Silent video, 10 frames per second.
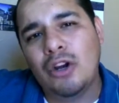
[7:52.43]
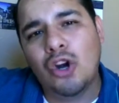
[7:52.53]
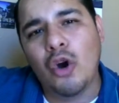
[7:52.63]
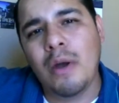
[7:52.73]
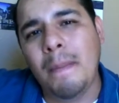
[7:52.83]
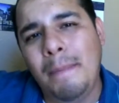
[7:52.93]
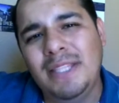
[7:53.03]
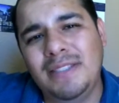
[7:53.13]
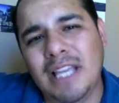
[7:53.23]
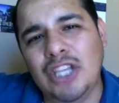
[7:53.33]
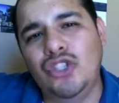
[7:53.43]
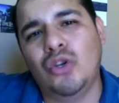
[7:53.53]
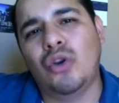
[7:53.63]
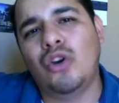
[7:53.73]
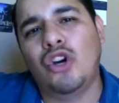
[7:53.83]
growing
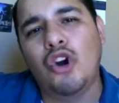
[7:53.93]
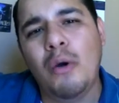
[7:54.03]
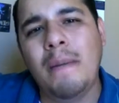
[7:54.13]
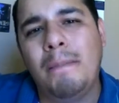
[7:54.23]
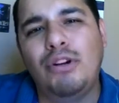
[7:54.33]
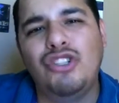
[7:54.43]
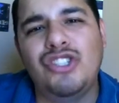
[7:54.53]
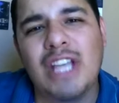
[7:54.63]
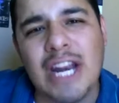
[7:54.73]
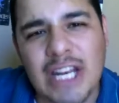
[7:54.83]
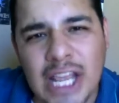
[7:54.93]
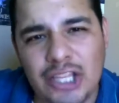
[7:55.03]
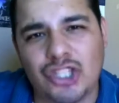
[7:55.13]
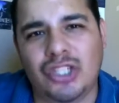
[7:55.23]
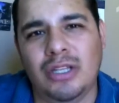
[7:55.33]
potential, growing
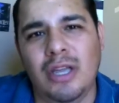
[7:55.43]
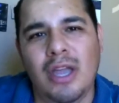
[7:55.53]
percentage.